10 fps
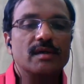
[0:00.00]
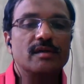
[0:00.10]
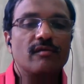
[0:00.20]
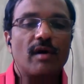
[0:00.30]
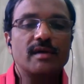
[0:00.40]
It
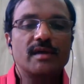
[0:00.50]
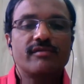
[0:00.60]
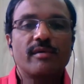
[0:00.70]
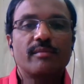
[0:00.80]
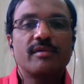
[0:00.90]
is
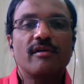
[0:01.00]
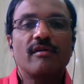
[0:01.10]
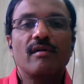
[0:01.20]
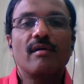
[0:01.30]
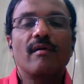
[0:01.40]
divided from
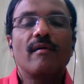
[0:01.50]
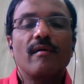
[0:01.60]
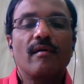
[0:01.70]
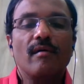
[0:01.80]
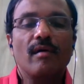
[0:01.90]
the
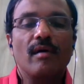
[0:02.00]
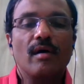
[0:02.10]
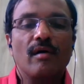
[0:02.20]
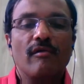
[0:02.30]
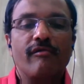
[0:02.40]

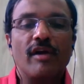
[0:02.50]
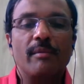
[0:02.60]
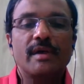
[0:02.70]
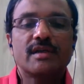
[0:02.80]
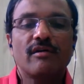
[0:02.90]

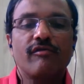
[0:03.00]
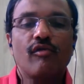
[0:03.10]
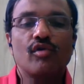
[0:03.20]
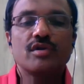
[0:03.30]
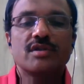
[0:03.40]
filament of
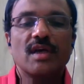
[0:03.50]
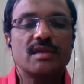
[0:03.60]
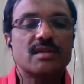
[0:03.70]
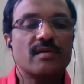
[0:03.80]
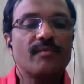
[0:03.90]
4
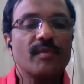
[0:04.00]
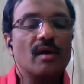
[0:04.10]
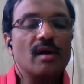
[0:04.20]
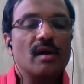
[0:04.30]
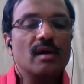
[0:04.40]
cells.
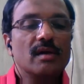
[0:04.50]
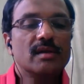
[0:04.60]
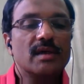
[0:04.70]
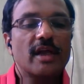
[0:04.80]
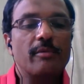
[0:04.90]

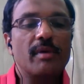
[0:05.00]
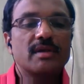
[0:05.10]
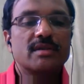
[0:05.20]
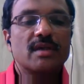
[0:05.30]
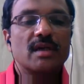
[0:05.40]
The terminal
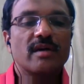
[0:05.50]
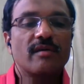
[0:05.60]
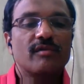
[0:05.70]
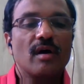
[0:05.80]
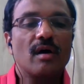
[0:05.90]
cells
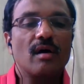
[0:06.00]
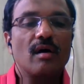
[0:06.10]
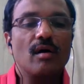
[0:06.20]
of the